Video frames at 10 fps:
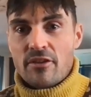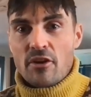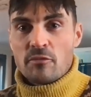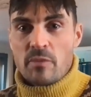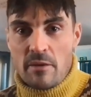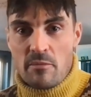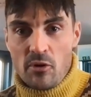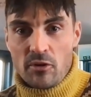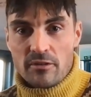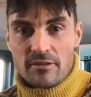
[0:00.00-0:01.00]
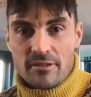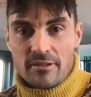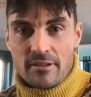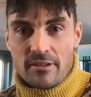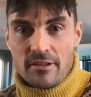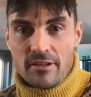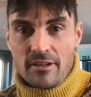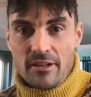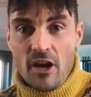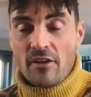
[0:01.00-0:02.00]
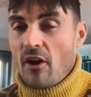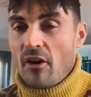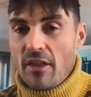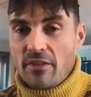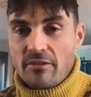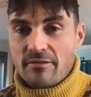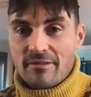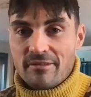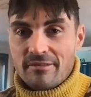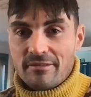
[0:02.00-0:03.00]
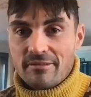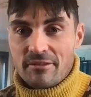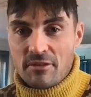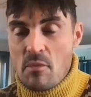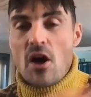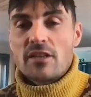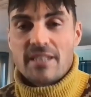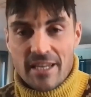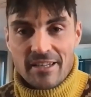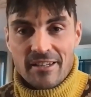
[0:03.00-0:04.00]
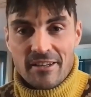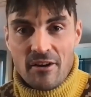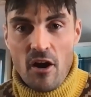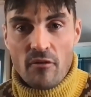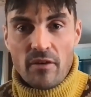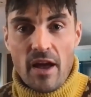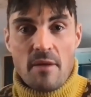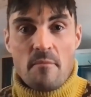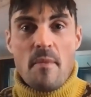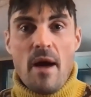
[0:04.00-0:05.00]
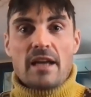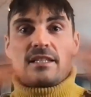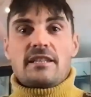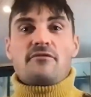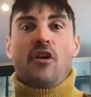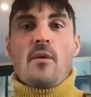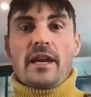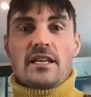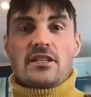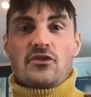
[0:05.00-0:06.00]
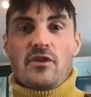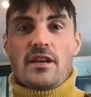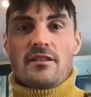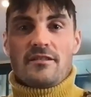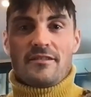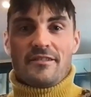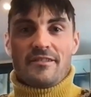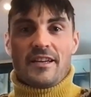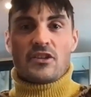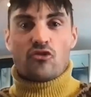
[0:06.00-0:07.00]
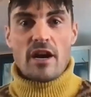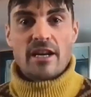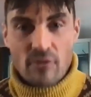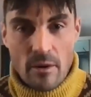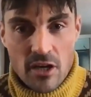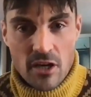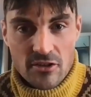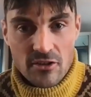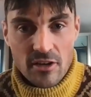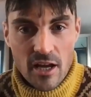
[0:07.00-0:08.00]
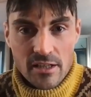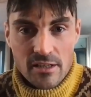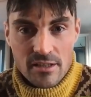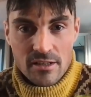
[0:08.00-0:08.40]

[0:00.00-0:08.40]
Those people kind of are at the mercy of a massive growing industry in trading reptiles online.